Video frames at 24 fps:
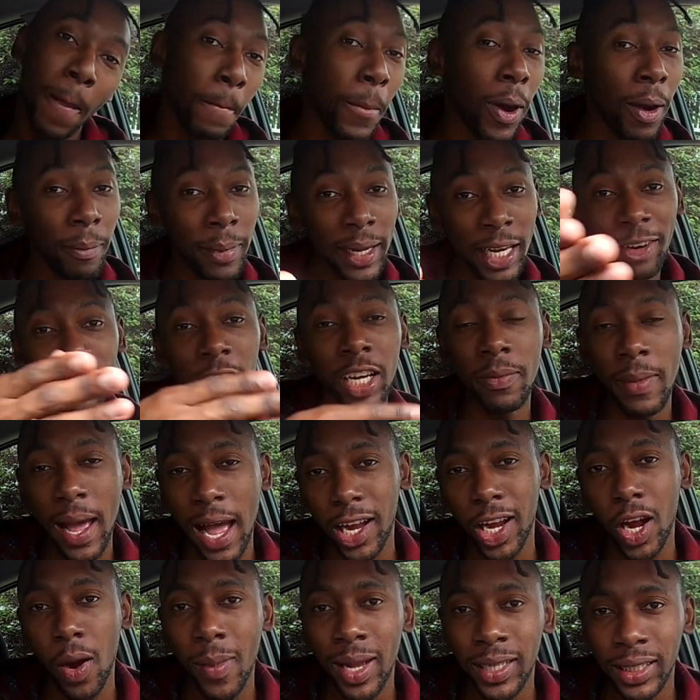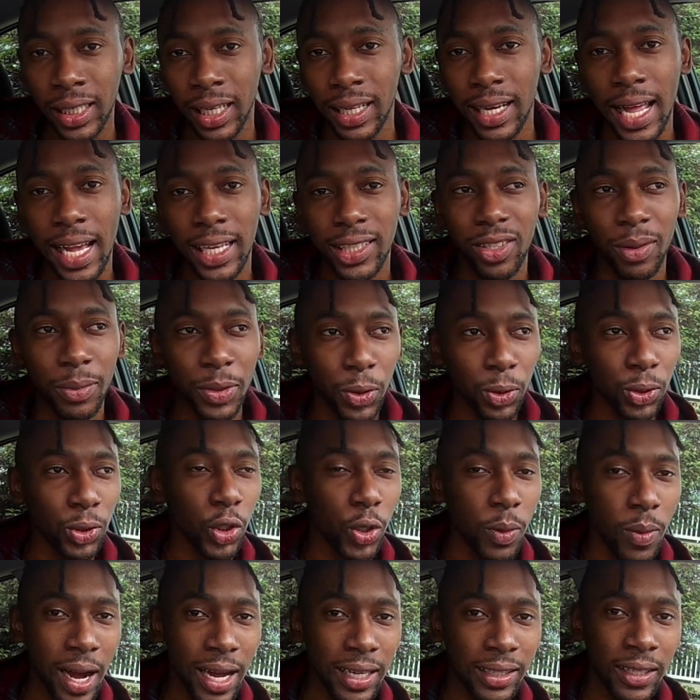But me read my comments on like some
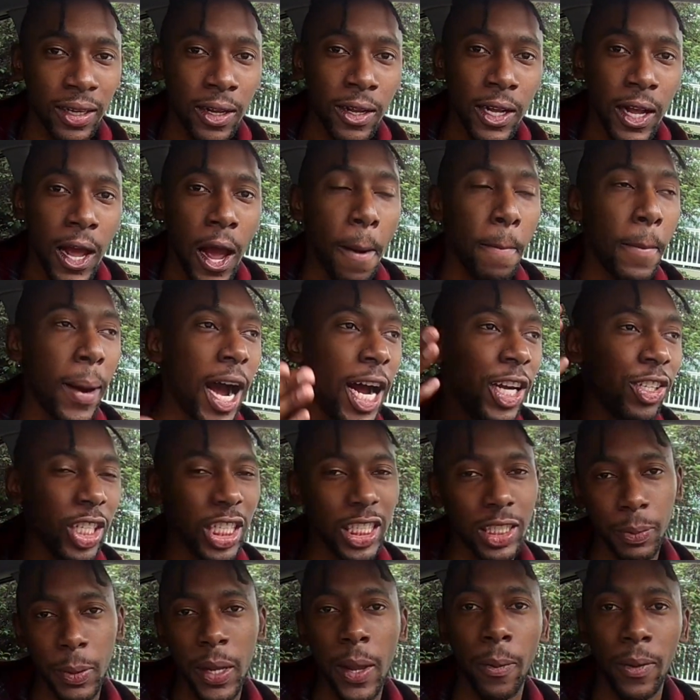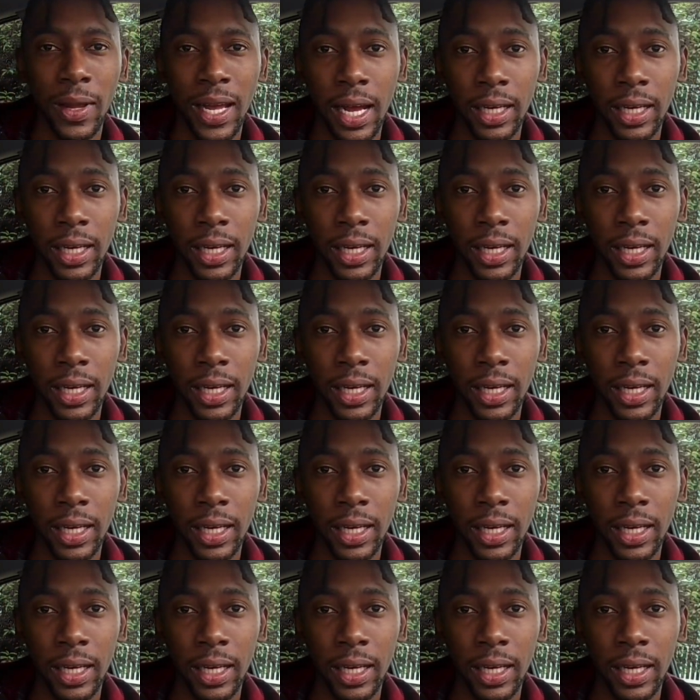YouTubers and my address people.